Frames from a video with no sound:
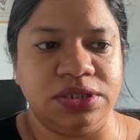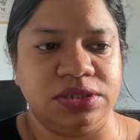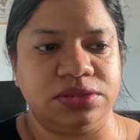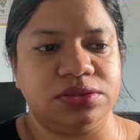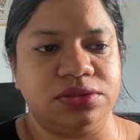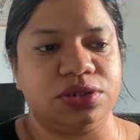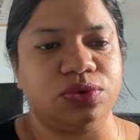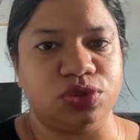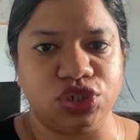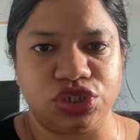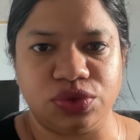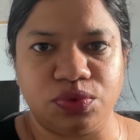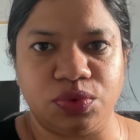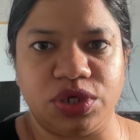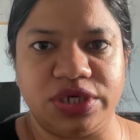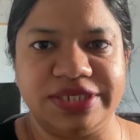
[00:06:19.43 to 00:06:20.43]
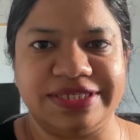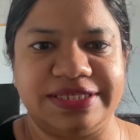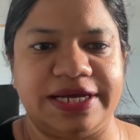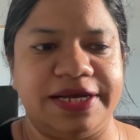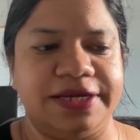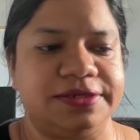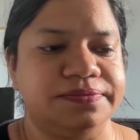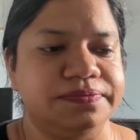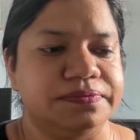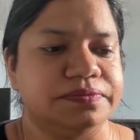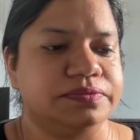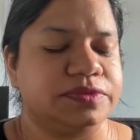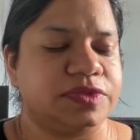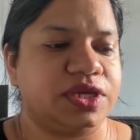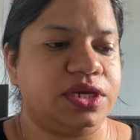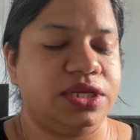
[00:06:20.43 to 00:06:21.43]
The question was that
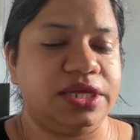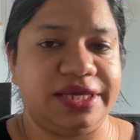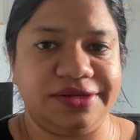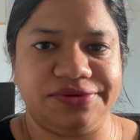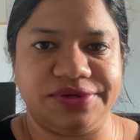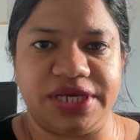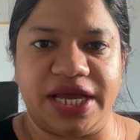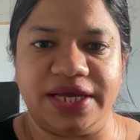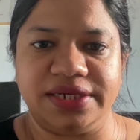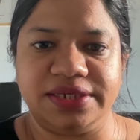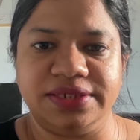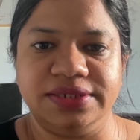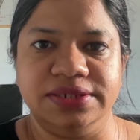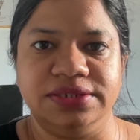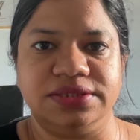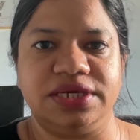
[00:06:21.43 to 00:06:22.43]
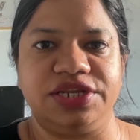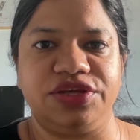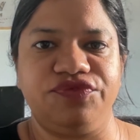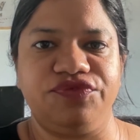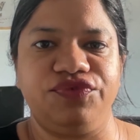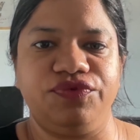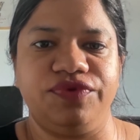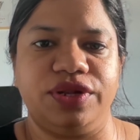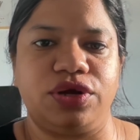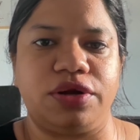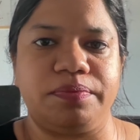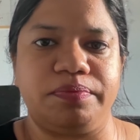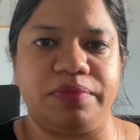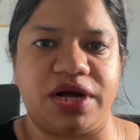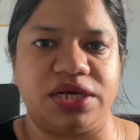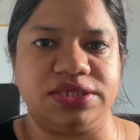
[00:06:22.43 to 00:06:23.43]
in React, that if you will
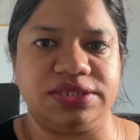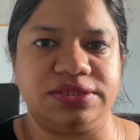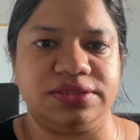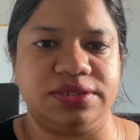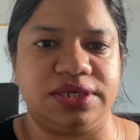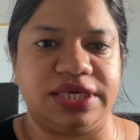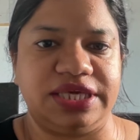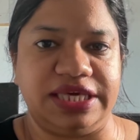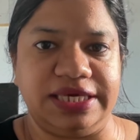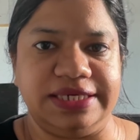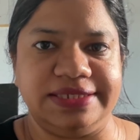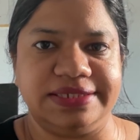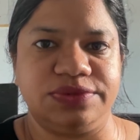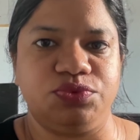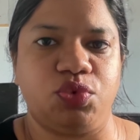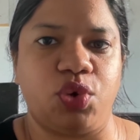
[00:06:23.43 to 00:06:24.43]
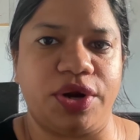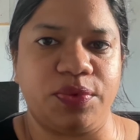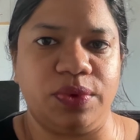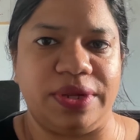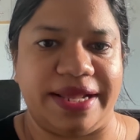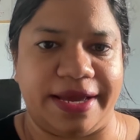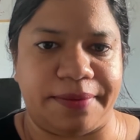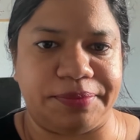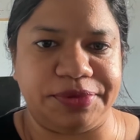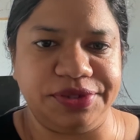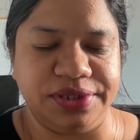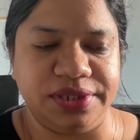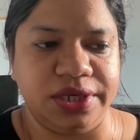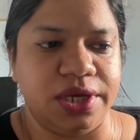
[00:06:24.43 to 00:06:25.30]
not pass the keys, what will happen?